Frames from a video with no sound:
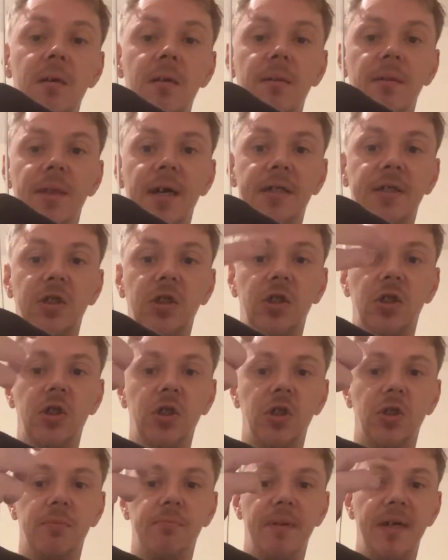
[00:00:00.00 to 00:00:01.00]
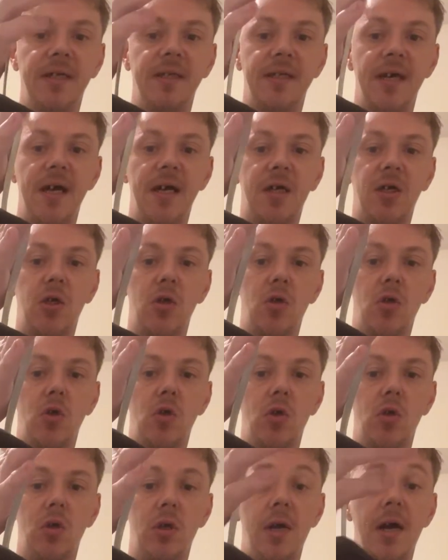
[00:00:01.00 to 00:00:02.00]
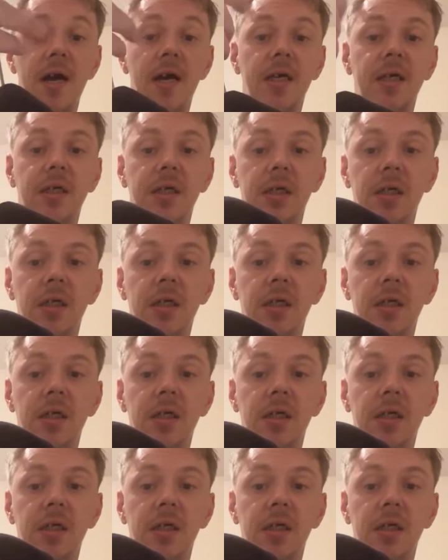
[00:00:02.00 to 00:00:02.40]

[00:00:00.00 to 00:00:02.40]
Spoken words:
That's just made that crack.